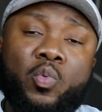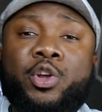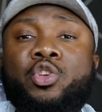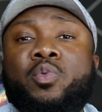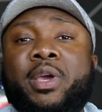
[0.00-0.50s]
to
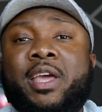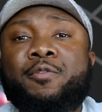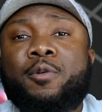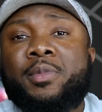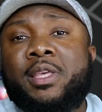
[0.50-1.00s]
what you would get
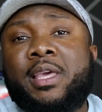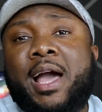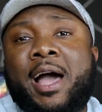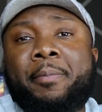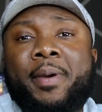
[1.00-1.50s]
from the
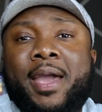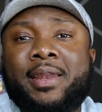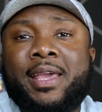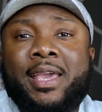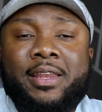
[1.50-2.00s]

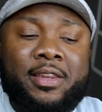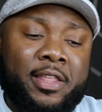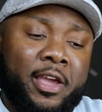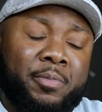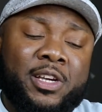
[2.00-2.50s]
iPad 8
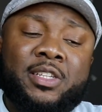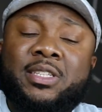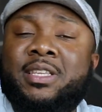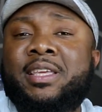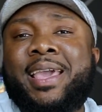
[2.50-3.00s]
there,
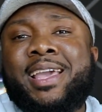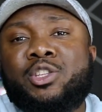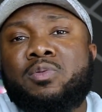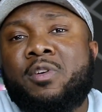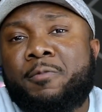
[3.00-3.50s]
because the
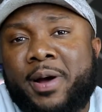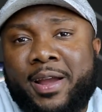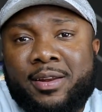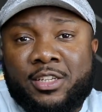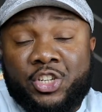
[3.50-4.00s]
A12
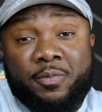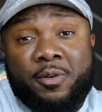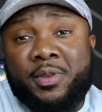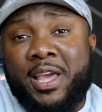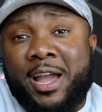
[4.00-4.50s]
Bionic chip
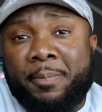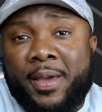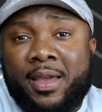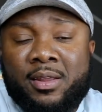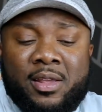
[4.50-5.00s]
from the
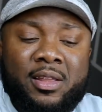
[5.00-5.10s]
iPad